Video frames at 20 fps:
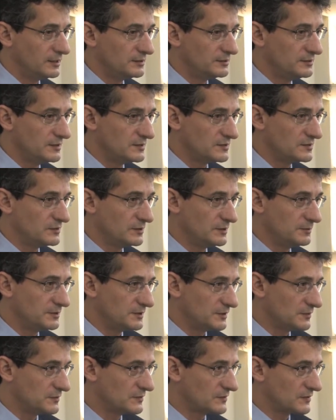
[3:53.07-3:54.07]
these
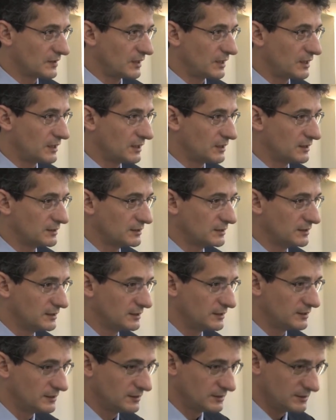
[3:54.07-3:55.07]
derivatives
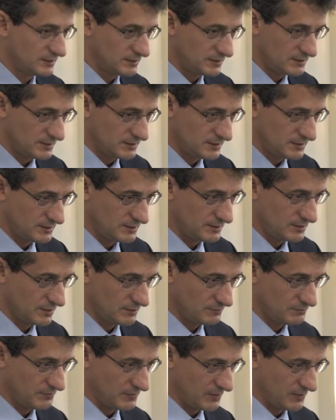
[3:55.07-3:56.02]
are